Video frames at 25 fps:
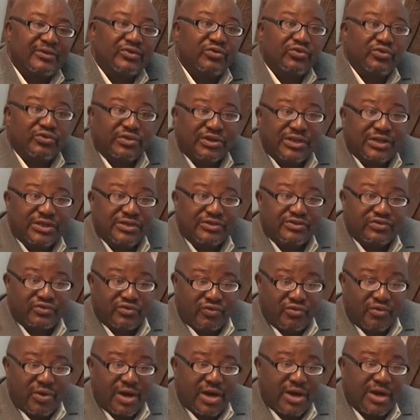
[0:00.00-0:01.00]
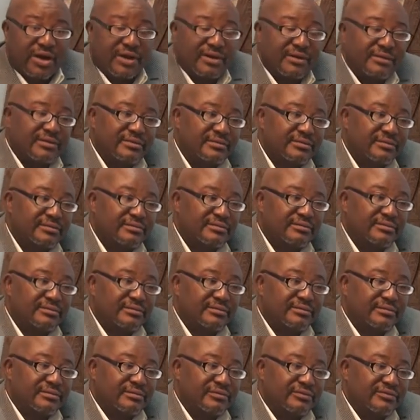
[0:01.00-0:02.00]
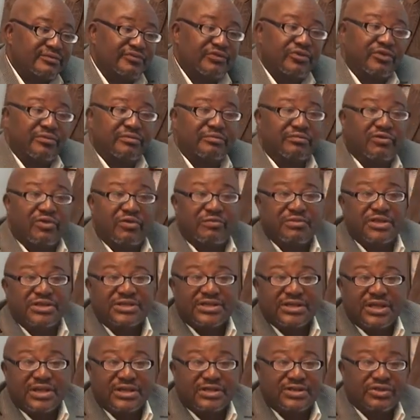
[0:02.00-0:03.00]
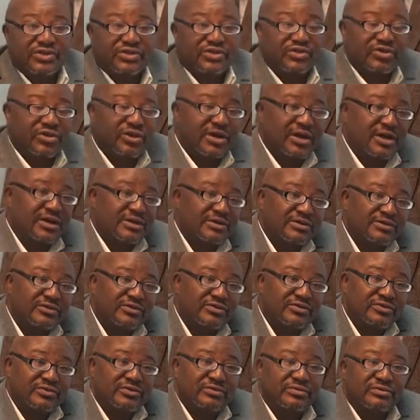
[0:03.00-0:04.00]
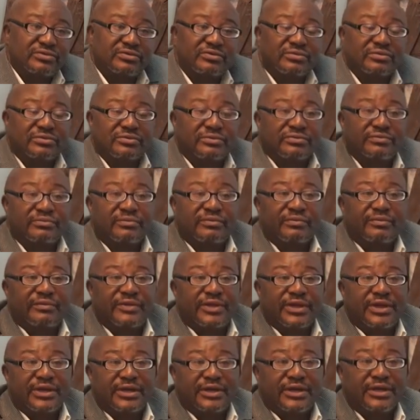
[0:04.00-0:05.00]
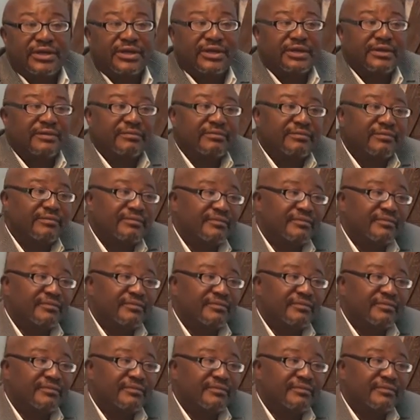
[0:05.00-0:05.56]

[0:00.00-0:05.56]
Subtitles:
good things to Kwara, from community health insurance to the